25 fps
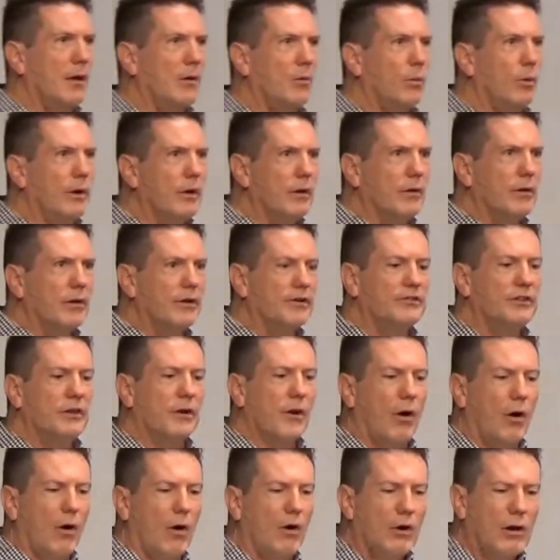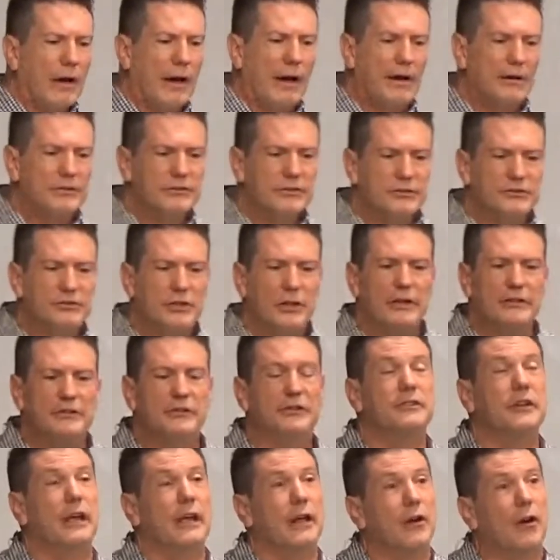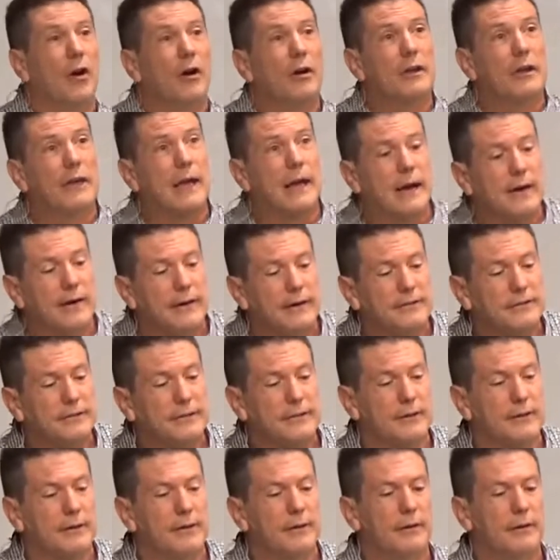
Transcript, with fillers: we are going to see all kinds of changes in our character.